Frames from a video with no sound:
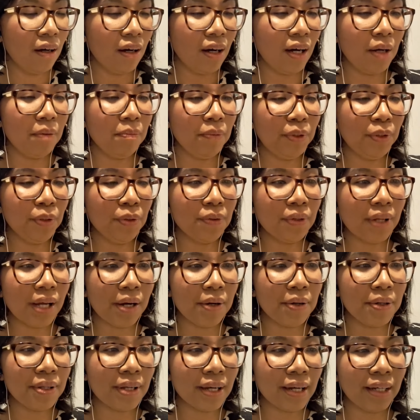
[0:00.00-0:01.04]
sure
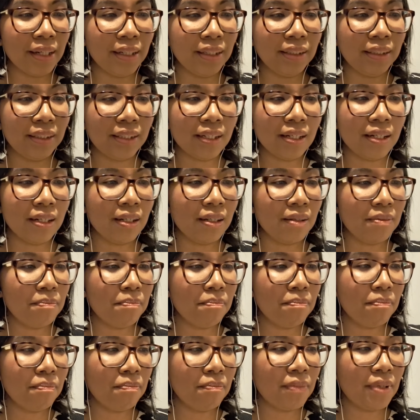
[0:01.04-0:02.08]
nowadays the
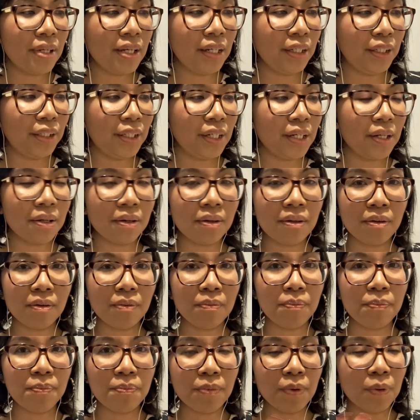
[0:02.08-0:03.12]
teaching
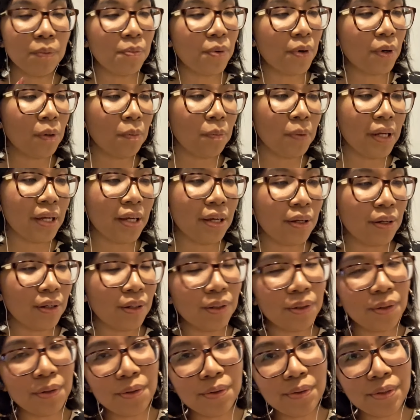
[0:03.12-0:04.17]
will probably
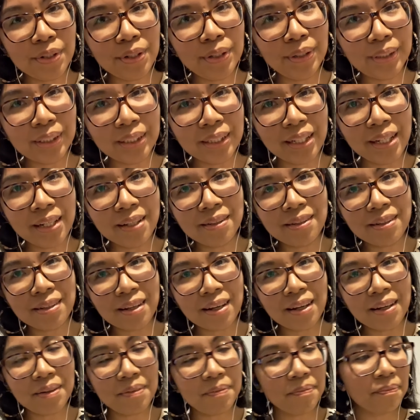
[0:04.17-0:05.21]
include using the
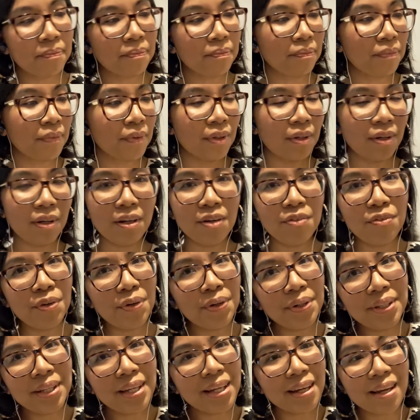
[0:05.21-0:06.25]
internet,
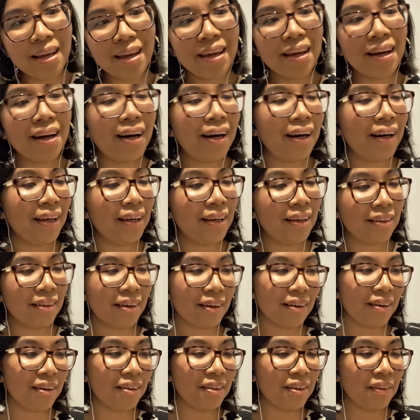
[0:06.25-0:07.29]
avoiding AI, that
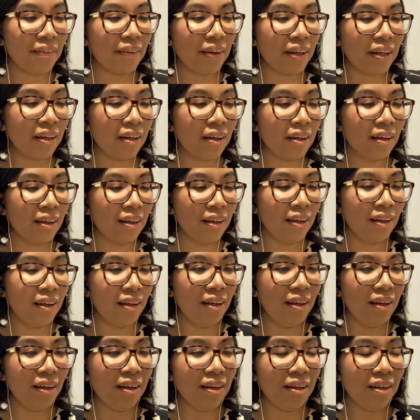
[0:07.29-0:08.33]
kind of thing.
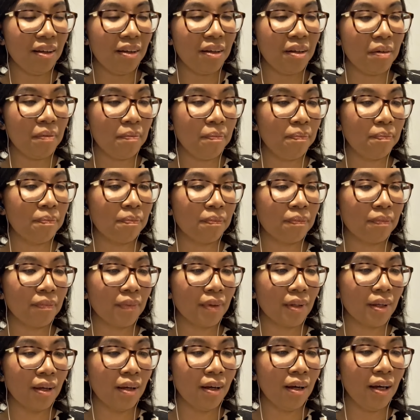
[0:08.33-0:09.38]
It
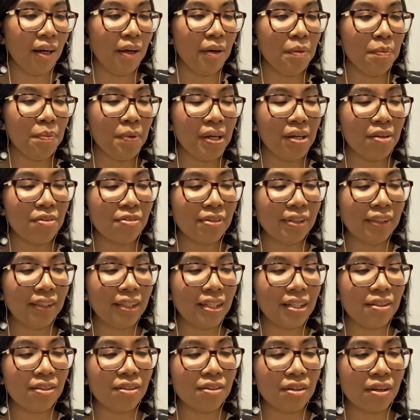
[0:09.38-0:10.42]
will be interesting
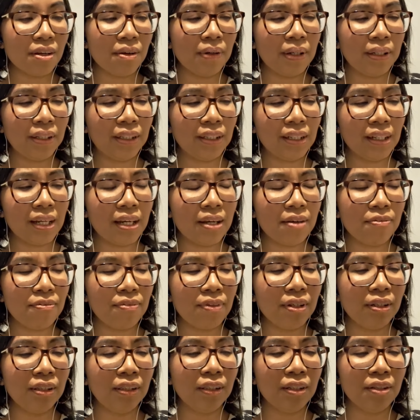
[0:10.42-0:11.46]
to know actually if
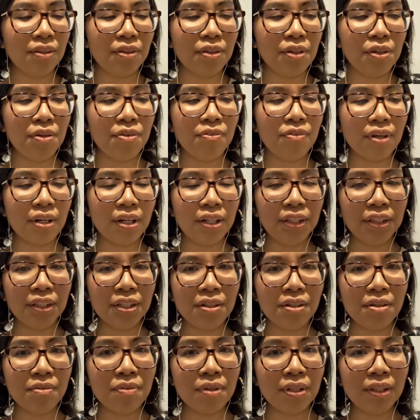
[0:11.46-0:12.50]
there's a new version
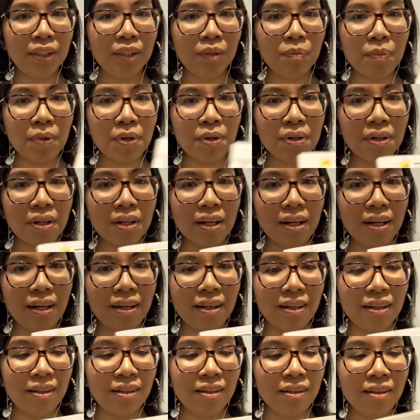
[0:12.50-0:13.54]
of this book
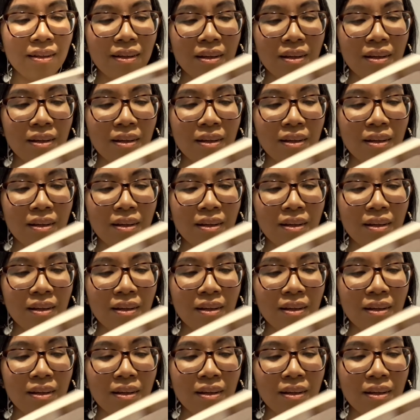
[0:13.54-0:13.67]
and